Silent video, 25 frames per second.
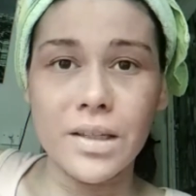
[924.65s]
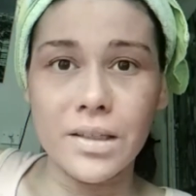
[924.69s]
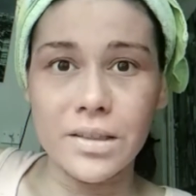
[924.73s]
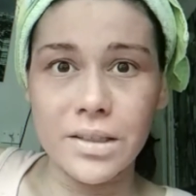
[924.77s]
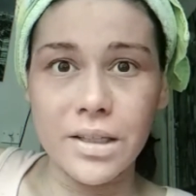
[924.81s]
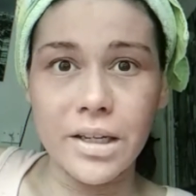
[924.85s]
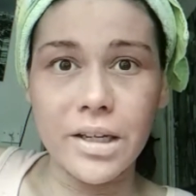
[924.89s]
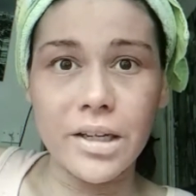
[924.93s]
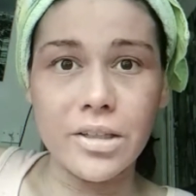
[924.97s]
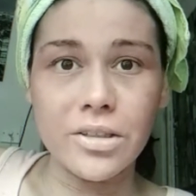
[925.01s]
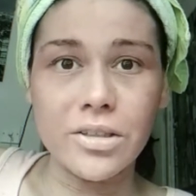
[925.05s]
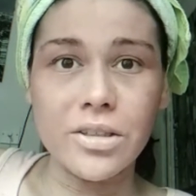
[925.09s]

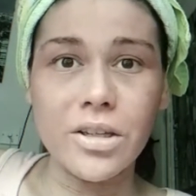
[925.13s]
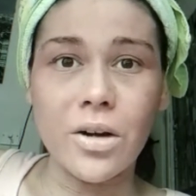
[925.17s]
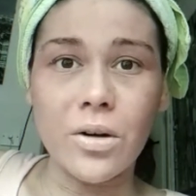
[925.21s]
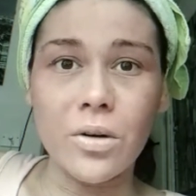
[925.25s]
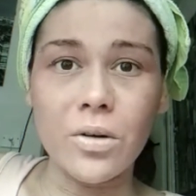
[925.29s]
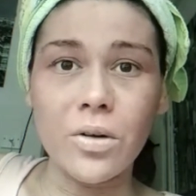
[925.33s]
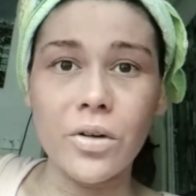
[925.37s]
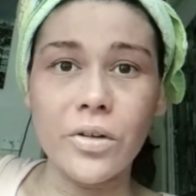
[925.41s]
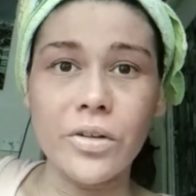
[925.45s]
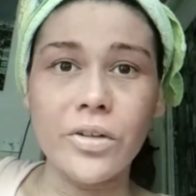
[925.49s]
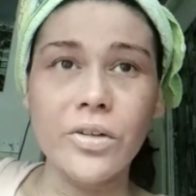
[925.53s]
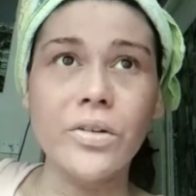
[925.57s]
take a
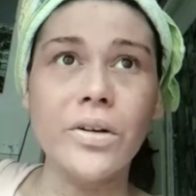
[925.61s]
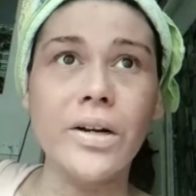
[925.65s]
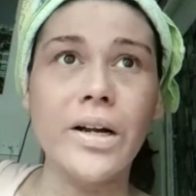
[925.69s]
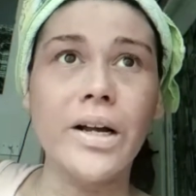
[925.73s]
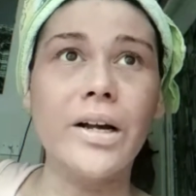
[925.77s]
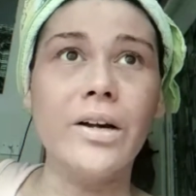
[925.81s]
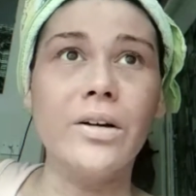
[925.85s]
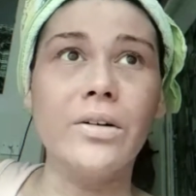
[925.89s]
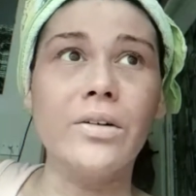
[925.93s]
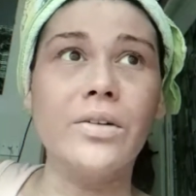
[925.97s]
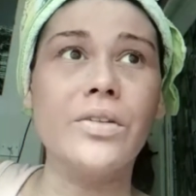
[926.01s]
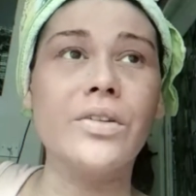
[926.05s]
toll on your
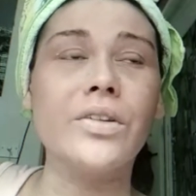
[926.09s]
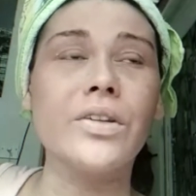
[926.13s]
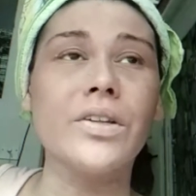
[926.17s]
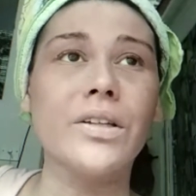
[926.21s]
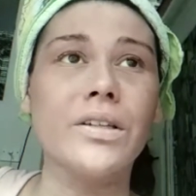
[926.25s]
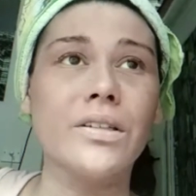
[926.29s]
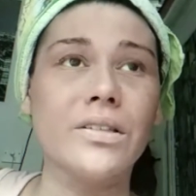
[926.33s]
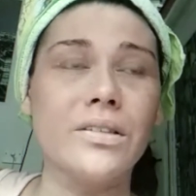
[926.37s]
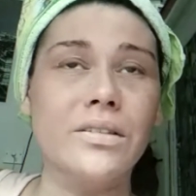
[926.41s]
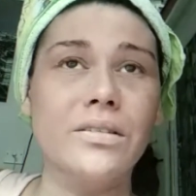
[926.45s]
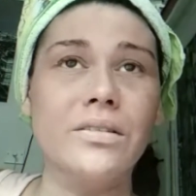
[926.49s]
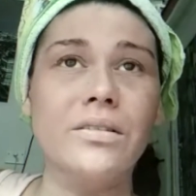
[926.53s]
health
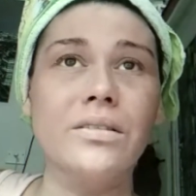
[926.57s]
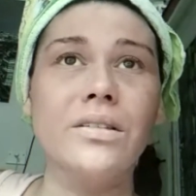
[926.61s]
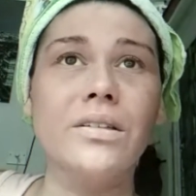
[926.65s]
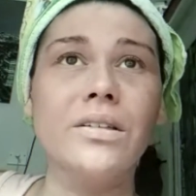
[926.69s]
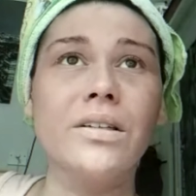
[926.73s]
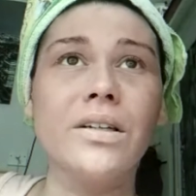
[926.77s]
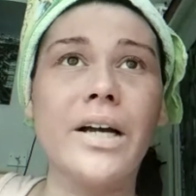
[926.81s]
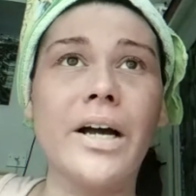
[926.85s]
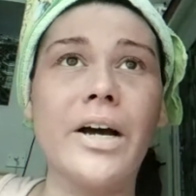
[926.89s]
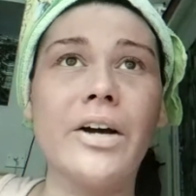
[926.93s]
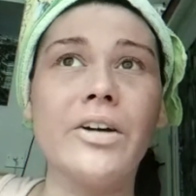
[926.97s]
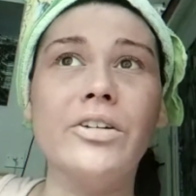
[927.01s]
and
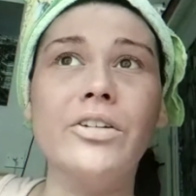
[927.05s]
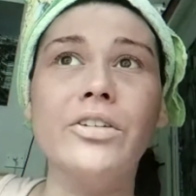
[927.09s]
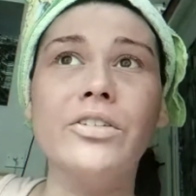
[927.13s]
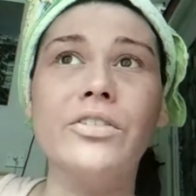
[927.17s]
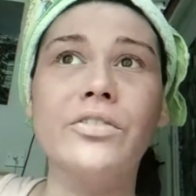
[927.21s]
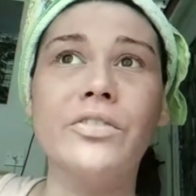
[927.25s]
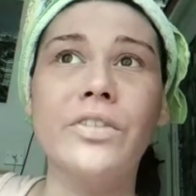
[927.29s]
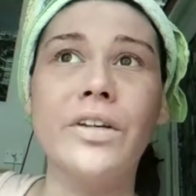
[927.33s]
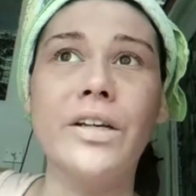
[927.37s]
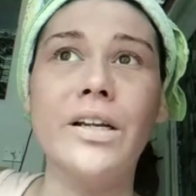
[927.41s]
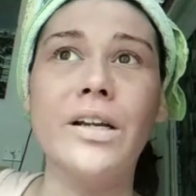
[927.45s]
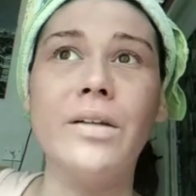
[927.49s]
how you
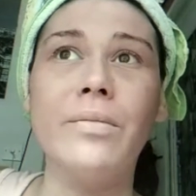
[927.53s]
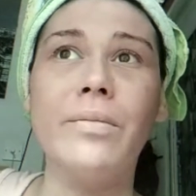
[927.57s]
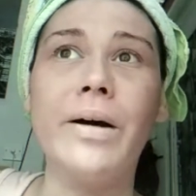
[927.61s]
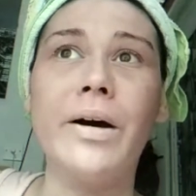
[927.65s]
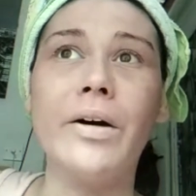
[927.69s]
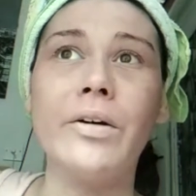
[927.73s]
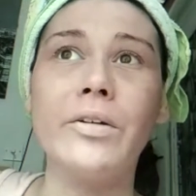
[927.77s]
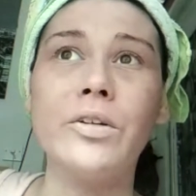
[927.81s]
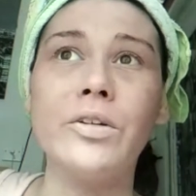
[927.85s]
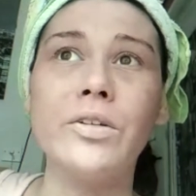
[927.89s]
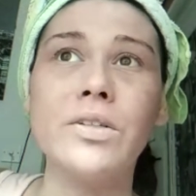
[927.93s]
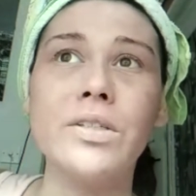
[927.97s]
feel
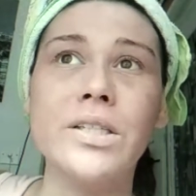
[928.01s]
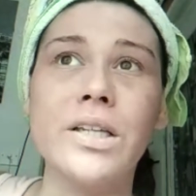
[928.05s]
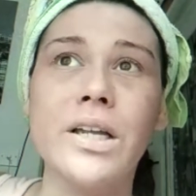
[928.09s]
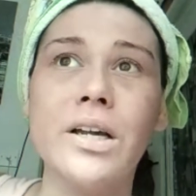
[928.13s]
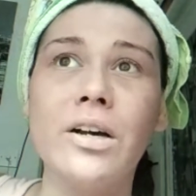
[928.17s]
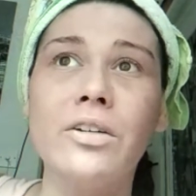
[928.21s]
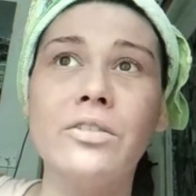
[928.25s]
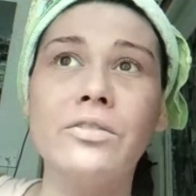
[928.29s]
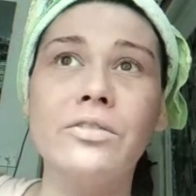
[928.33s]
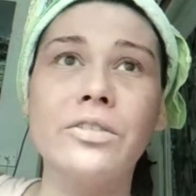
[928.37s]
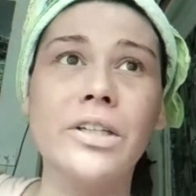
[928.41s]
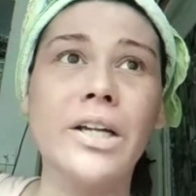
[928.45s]
about
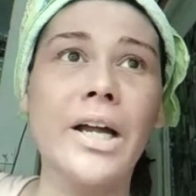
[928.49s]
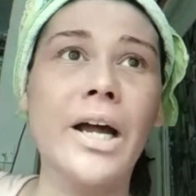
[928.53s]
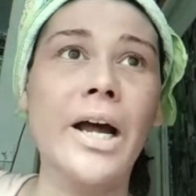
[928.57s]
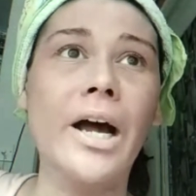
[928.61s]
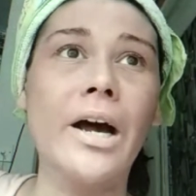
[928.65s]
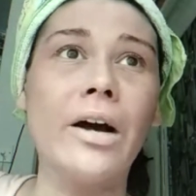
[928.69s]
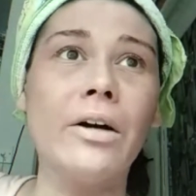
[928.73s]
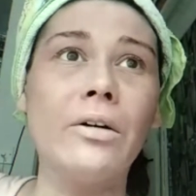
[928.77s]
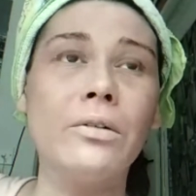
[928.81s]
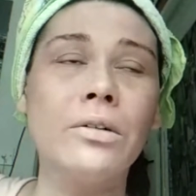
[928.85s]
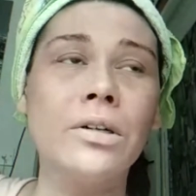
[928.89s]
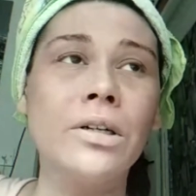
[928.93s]
yourself and
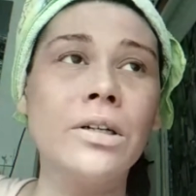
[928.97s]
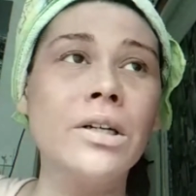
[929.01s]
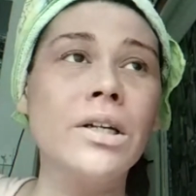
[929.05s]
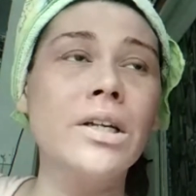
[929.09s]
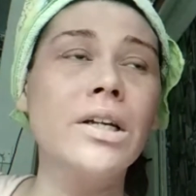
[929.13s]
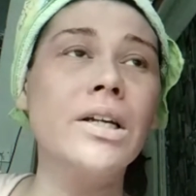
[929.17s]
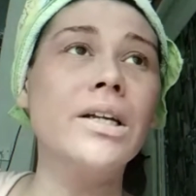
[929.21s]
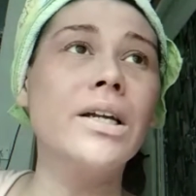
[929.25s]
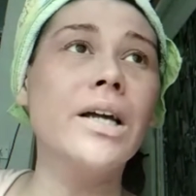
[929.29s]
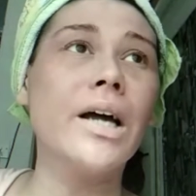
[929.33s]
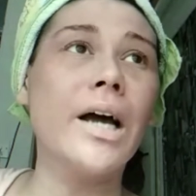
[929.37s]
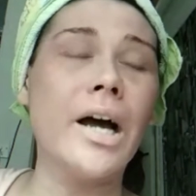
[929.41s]

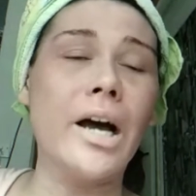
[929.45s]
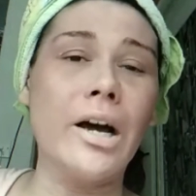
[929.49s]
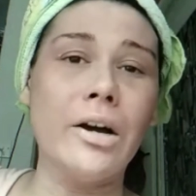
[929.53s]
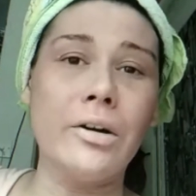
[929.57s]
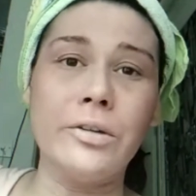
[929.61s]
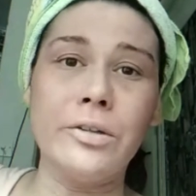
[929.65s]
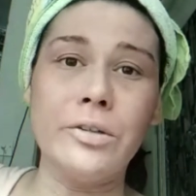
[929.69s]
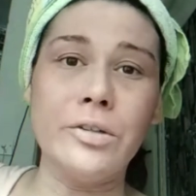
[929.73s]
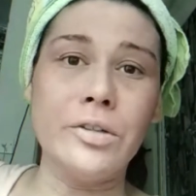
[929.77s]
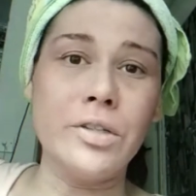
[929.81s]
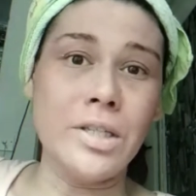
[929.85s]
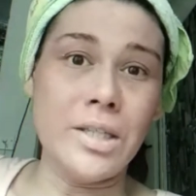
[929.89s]
how
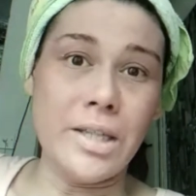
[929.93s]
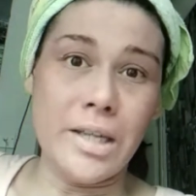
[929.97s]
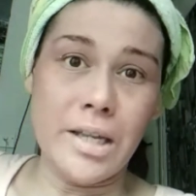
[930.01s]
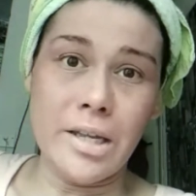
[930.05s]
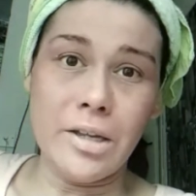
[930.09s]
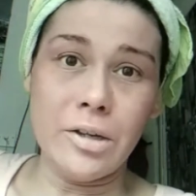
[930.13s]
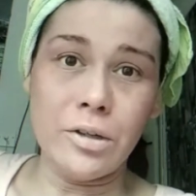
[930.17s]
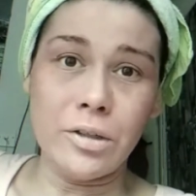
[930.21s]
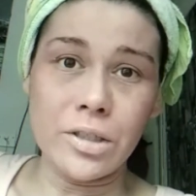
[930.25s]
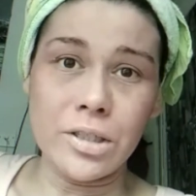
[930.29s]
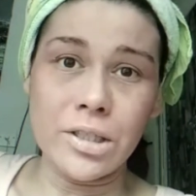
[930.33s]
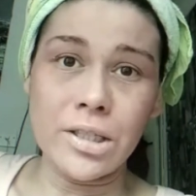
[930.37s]
you see
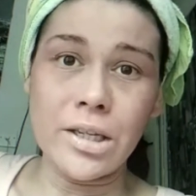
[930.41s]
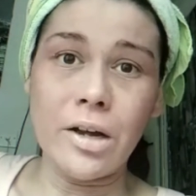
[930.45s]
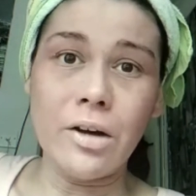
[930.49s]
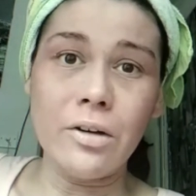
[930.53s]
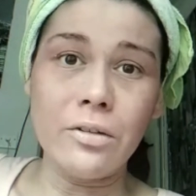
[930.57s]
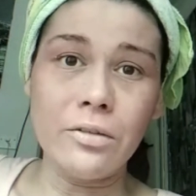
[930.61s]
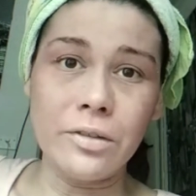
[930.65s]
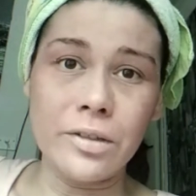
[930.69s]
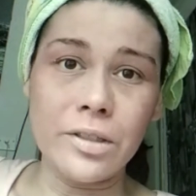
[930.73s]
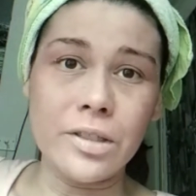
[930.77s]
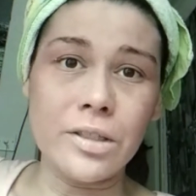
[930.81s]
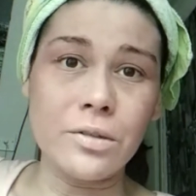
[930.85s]

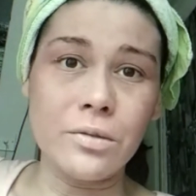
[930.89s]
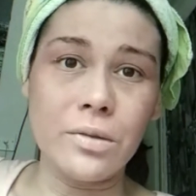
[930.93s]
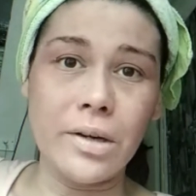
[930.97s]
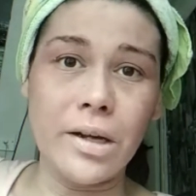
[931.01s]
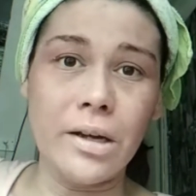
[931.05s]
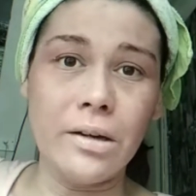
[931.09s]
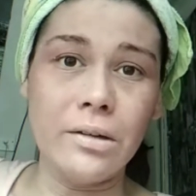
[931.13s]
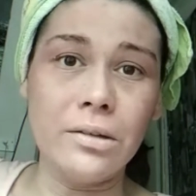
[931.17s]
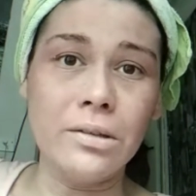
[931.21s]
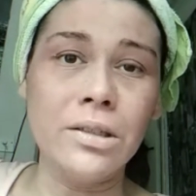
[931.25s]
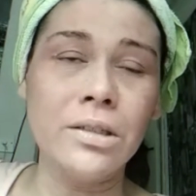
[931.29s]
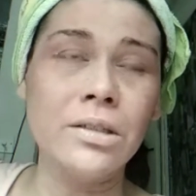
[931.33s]
yourself as
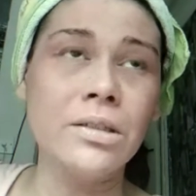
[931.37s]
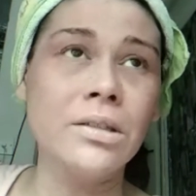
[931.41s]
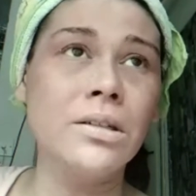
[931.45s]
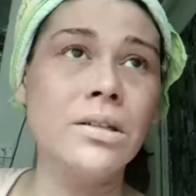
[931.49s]
well,